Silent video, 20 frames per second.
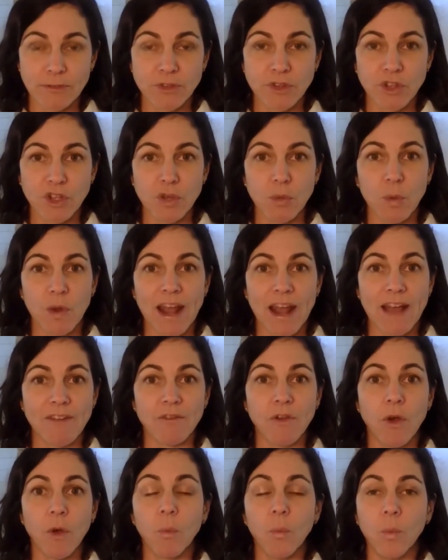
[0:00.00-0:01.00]
So you want to
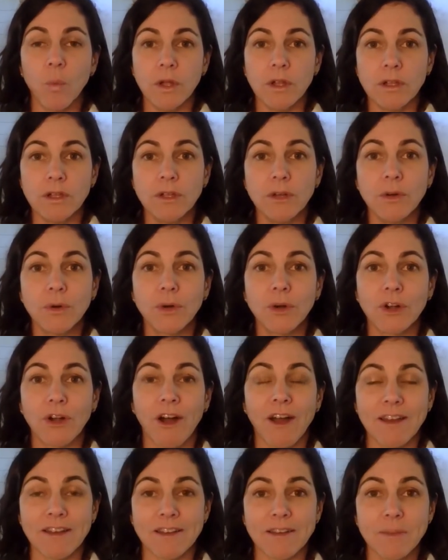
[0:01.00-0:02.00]
have wool or
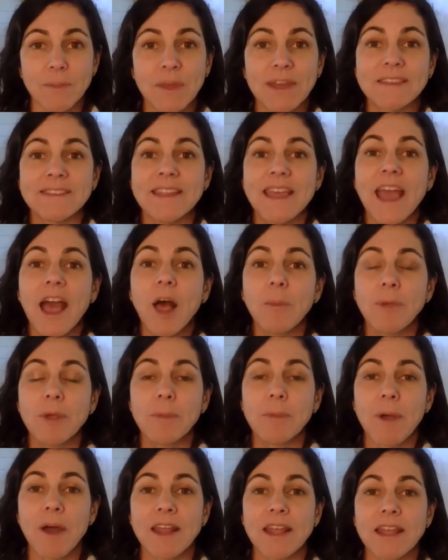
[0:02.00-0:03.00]
cotton because they help your
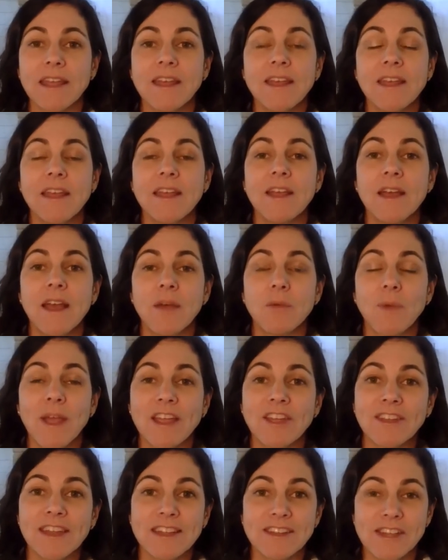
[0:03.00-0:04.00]
body
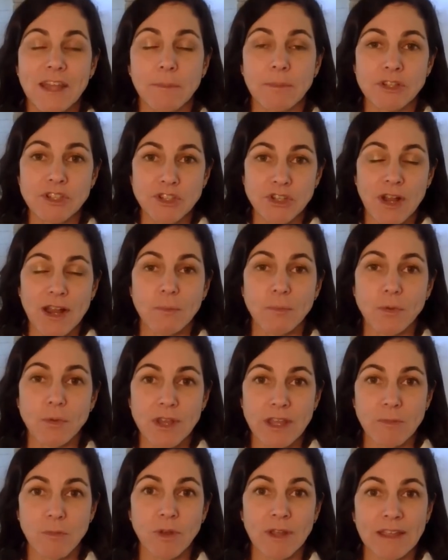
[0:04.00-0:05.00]
regulate temperature and
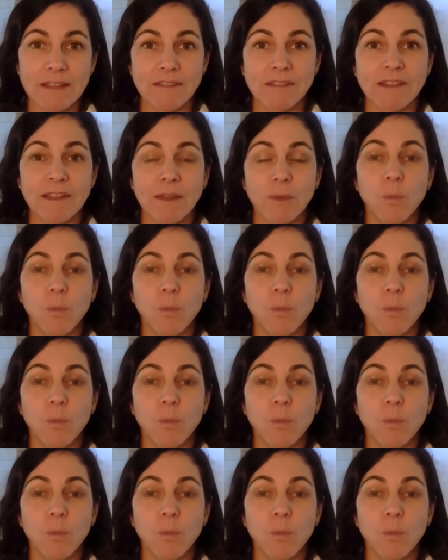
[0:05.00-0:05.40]
breathe more easily.